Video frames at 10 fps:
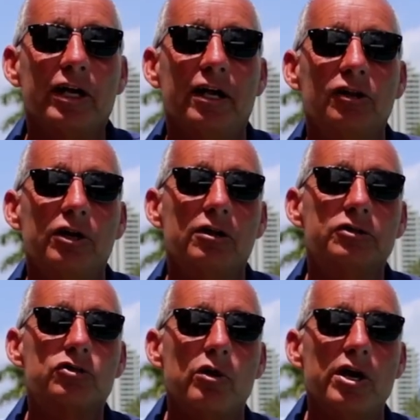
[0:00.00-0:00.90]
look at a little
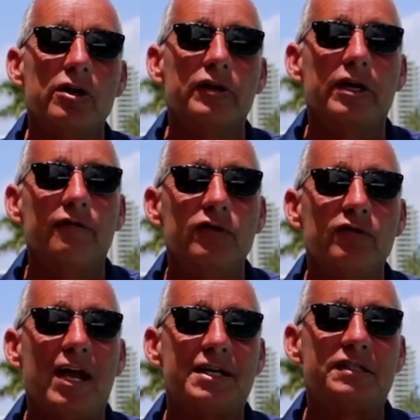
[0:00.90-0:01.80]
drill that if
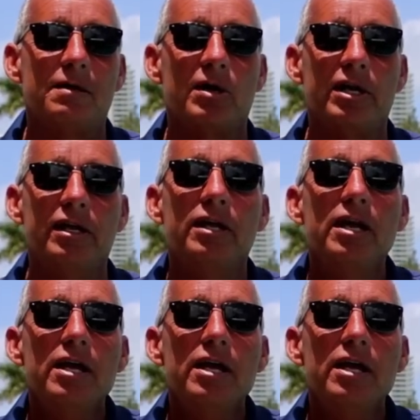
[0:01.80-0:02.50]
you've got somebody